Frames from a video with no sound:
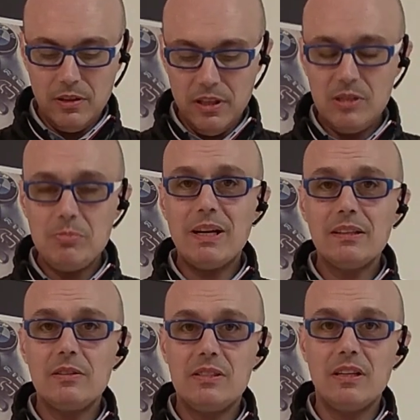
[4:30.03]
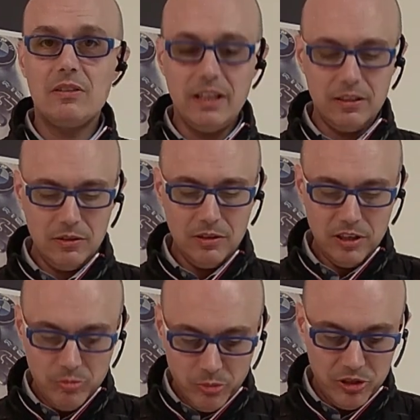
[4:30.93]
this part, it's the connector,
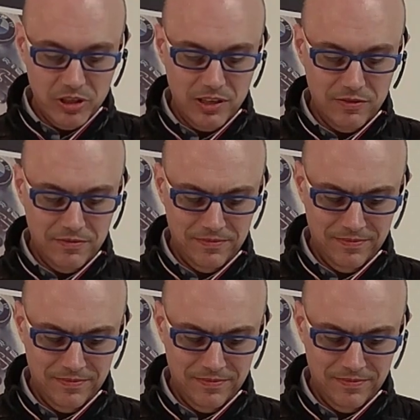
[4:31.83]
and you push it down.